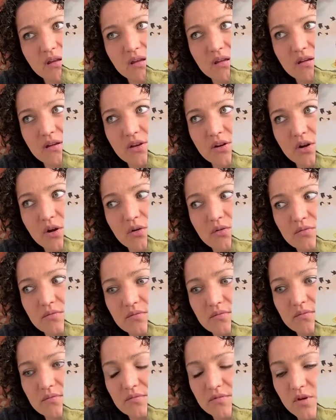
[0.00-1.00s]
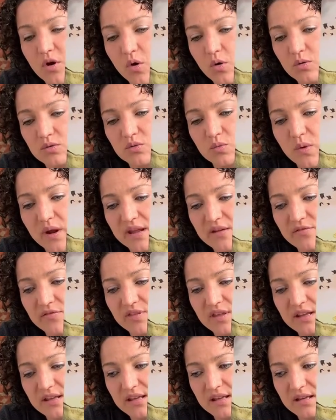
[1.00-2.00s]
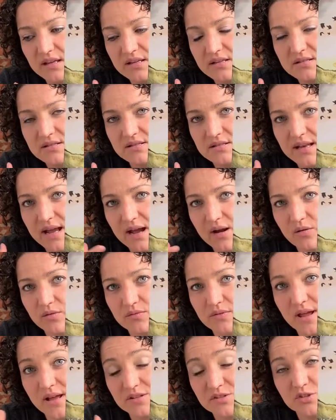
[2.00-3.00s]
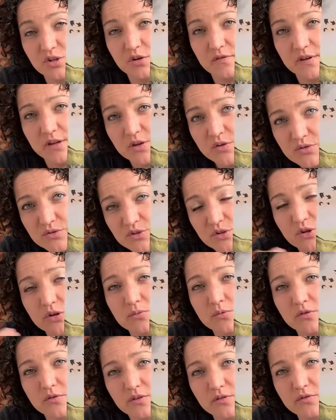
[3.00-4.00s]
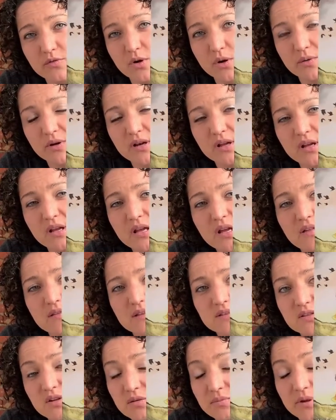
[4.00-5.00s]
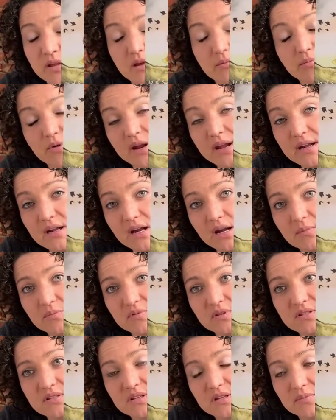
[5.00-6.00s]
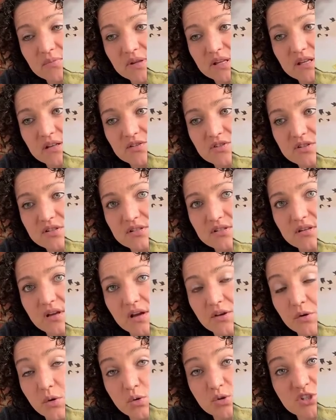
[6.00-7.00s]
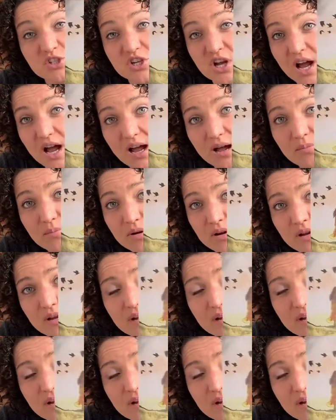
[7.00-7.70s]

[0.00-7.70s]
you know, the old way of thinking is now not serving you, so you're moving forward. This could be a breakup. This could be just an old job.